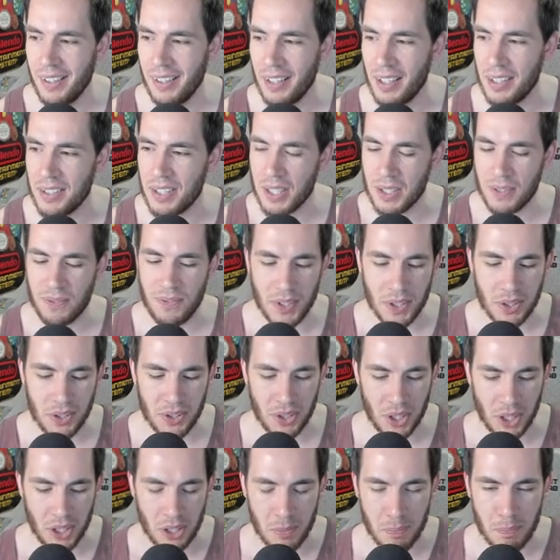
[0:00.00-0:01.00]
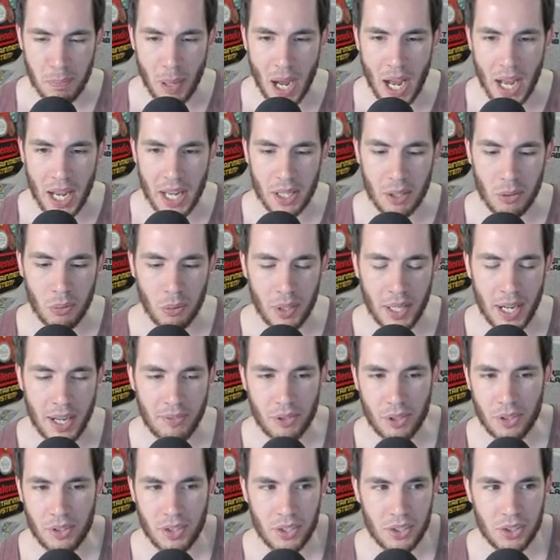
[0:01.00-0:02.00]
It just feels like you're buying
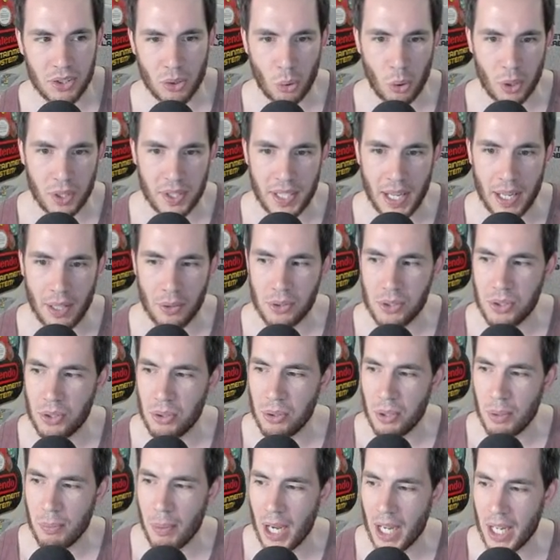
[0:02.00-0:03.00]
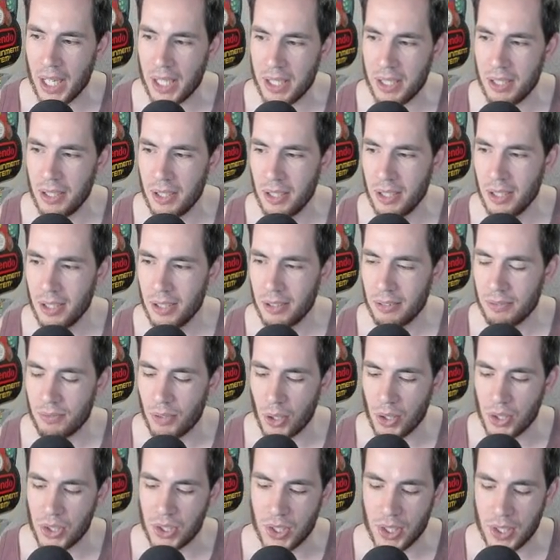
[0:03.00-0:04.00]
whatever the store tells you to buy
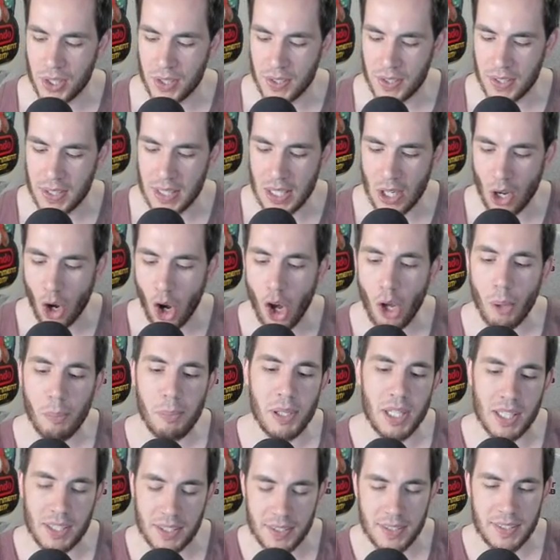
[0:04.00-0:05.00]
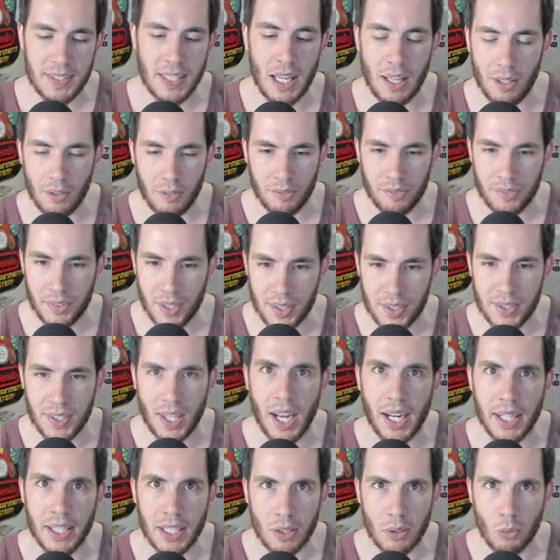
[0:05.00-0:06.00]
versus the hobby itself
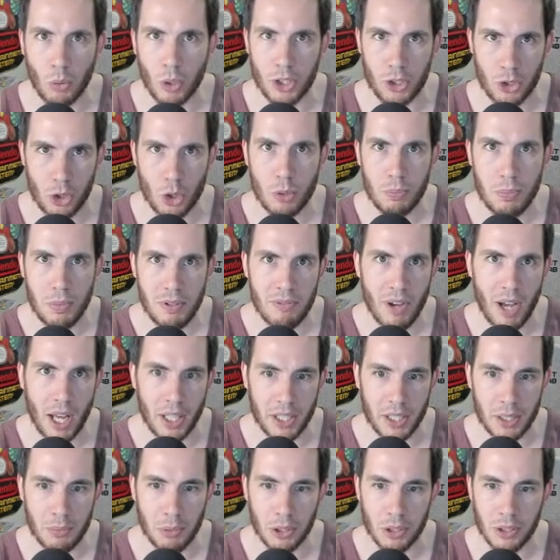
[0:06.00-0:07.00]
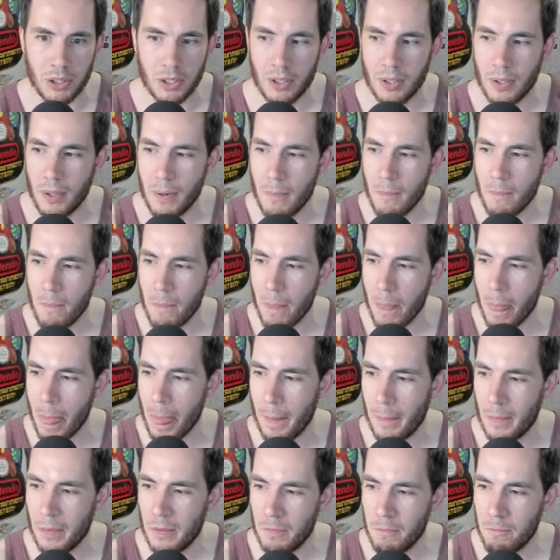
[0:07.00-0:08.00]
deciding what should be valuable.
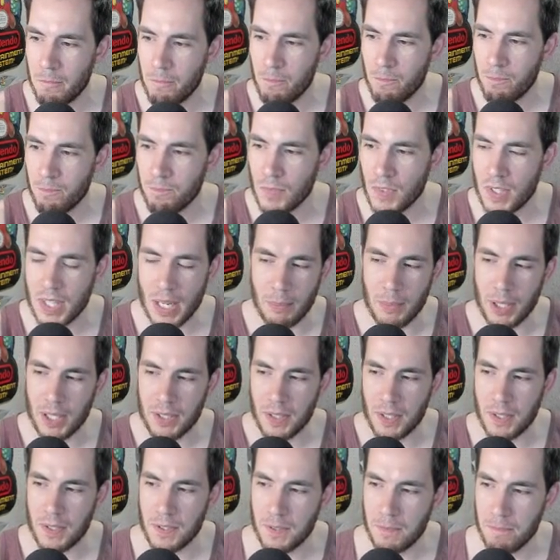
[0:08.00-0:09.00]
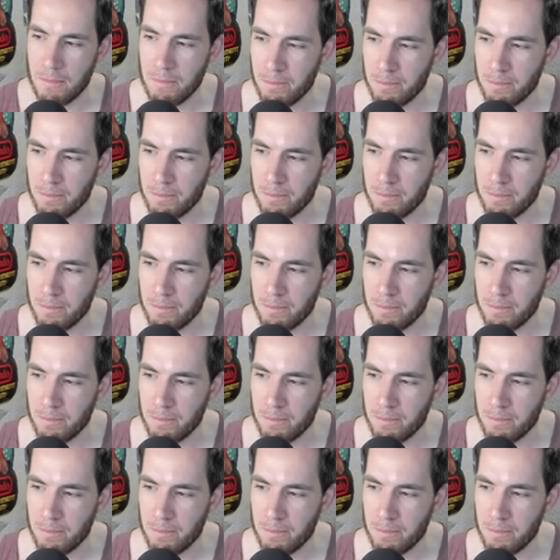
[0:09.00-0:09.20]
Does that make sense?